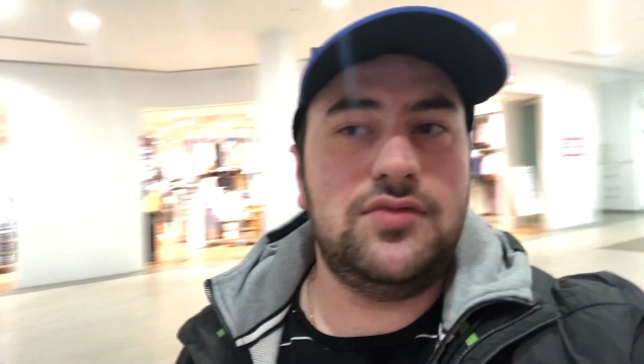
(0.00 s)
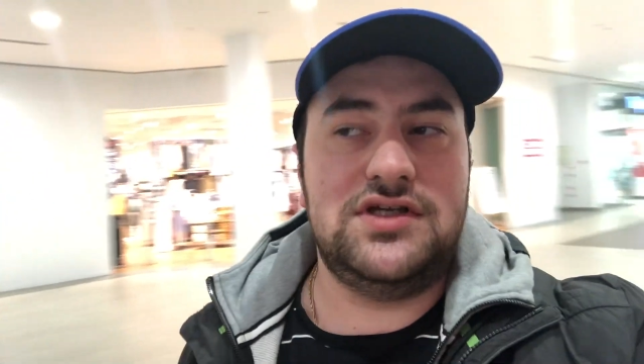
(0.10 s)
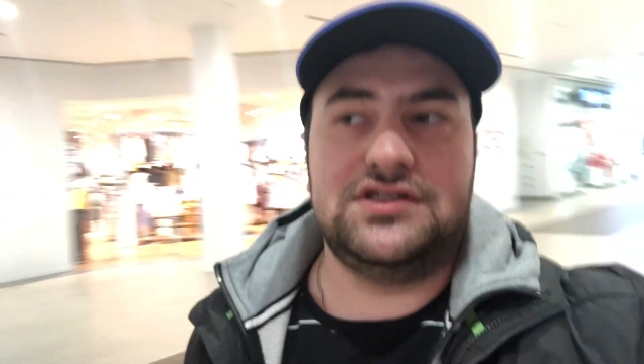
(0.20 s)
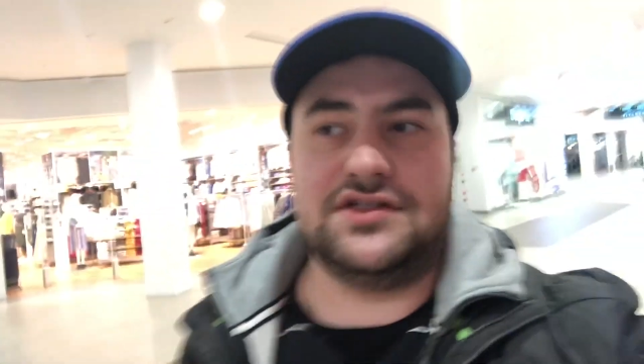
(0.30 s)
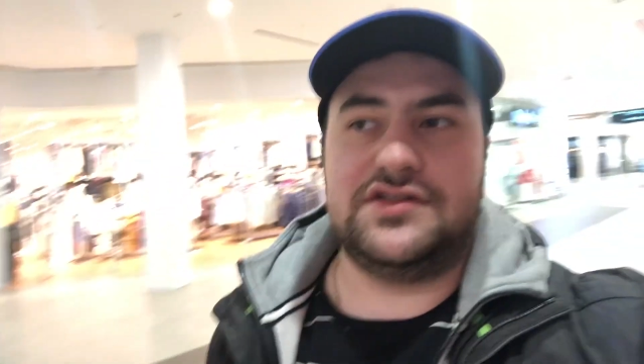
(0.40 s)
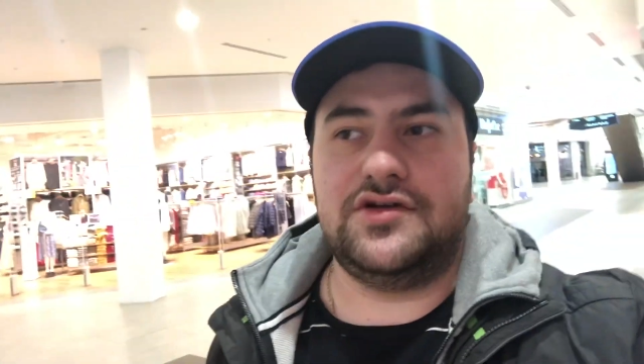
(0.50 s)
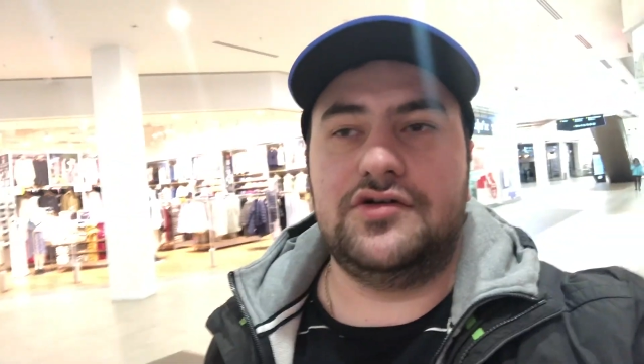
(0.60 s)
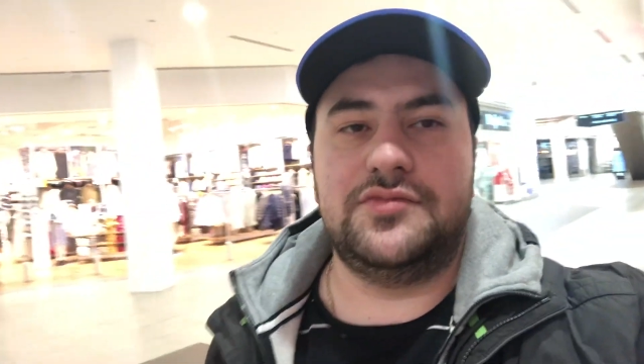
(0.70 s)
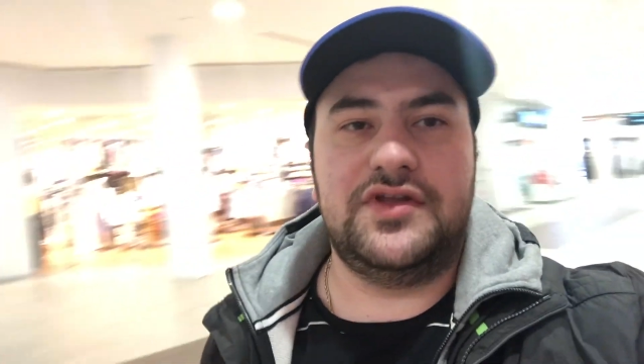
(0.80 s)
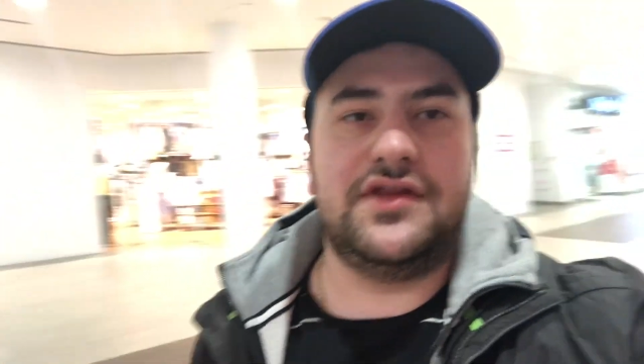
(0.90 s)
and just
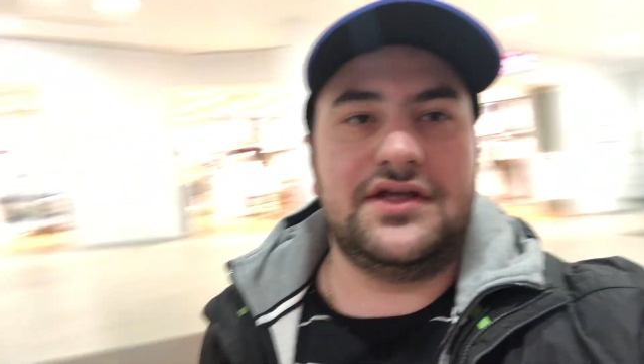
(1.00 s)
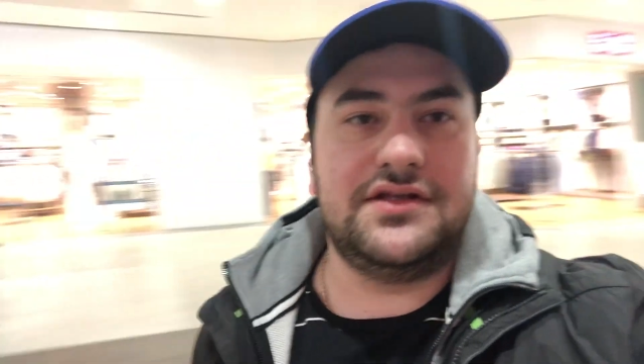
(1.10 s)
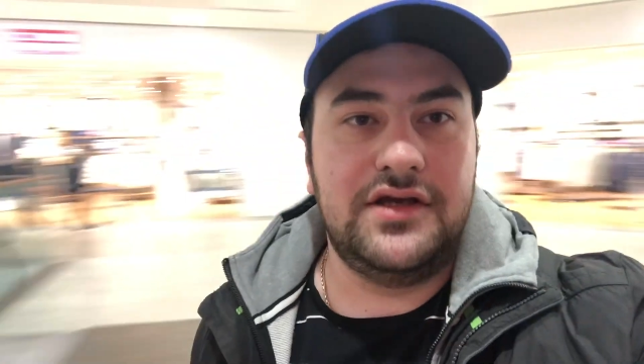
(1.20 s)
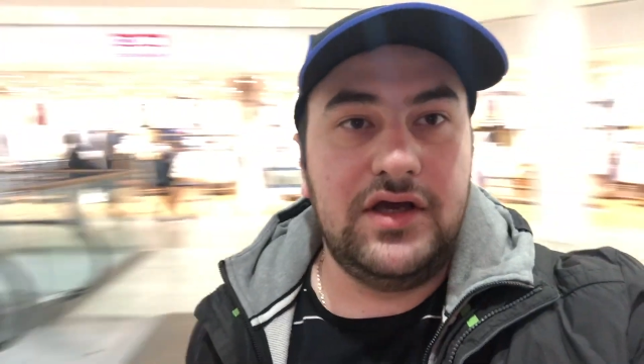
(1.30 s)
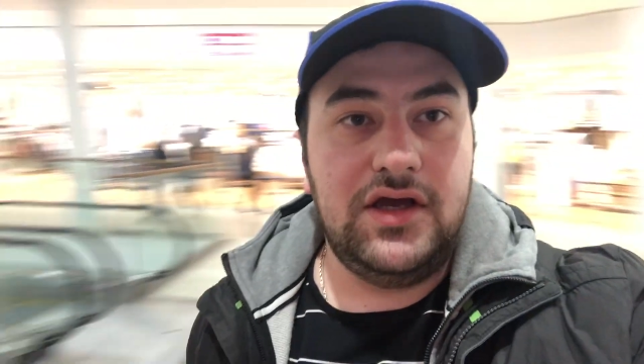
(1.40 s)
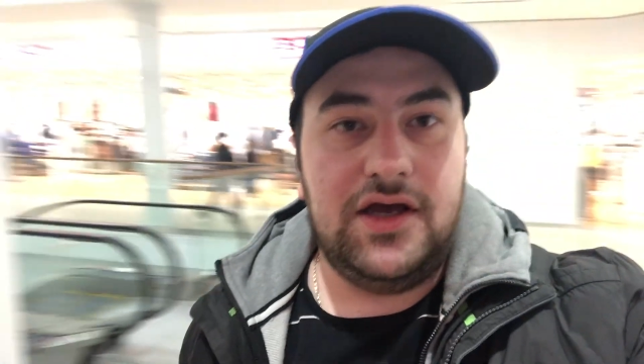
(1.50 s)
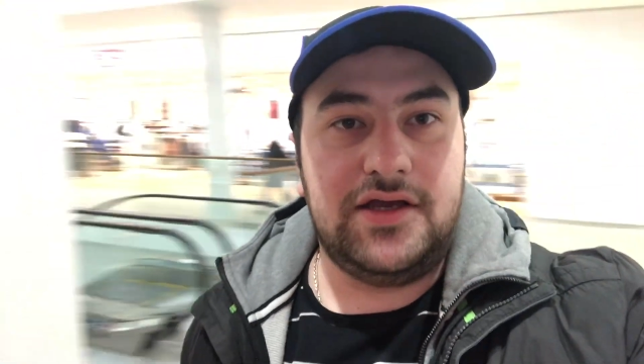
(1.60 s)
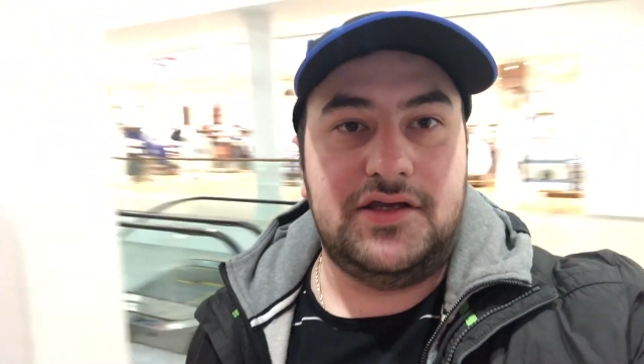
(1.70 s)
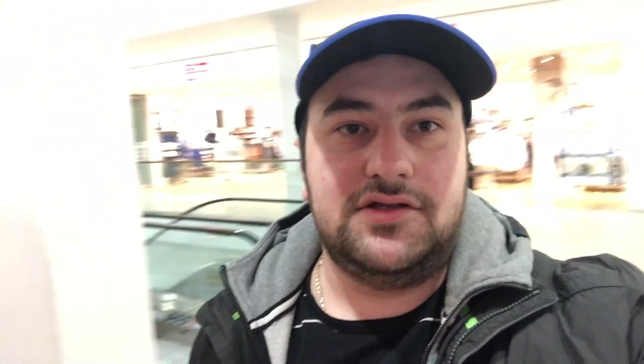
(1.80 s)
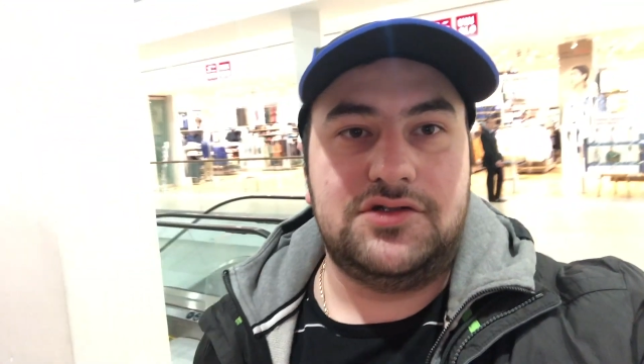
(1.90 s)
told me that I
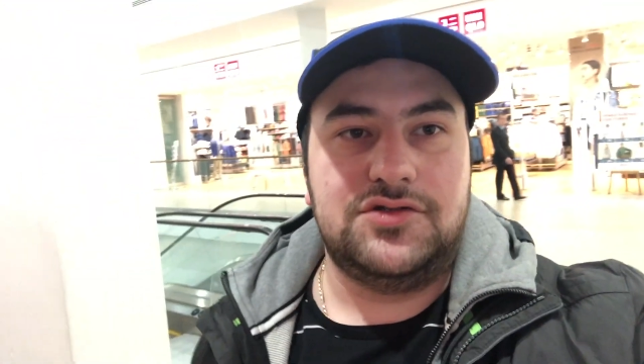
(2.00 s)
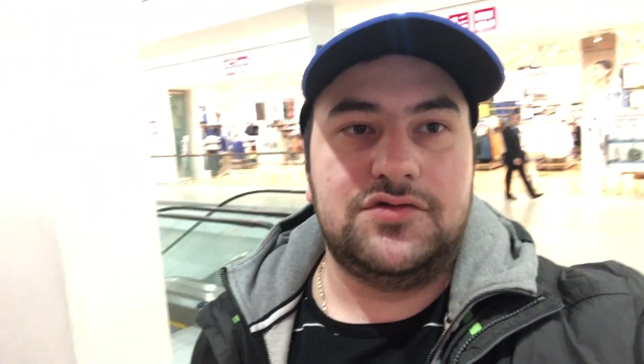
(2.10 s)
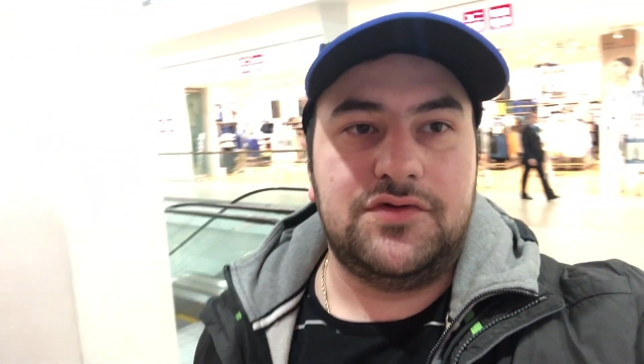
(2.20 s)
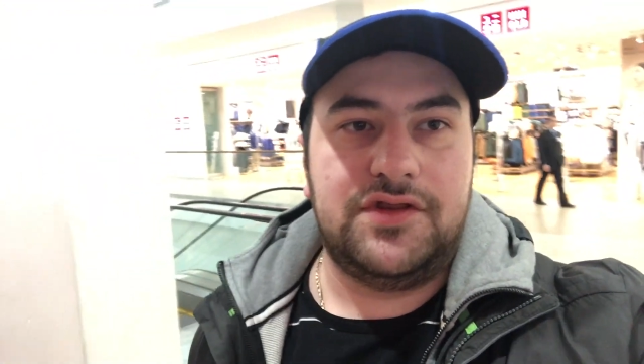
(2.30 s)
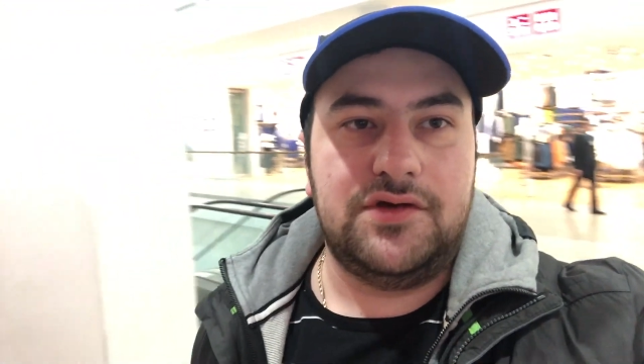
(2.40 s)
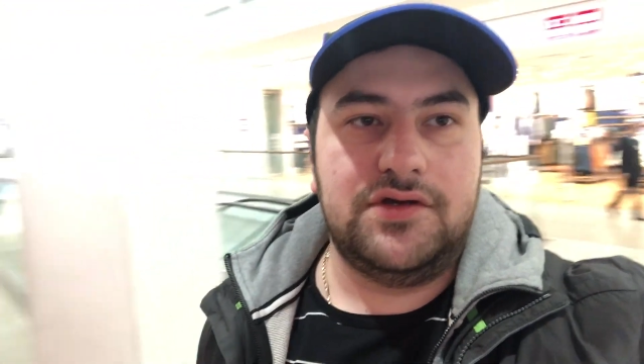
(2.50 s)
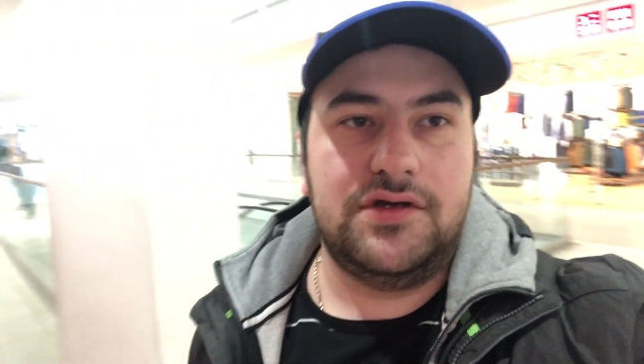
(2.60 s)
cannot shoot with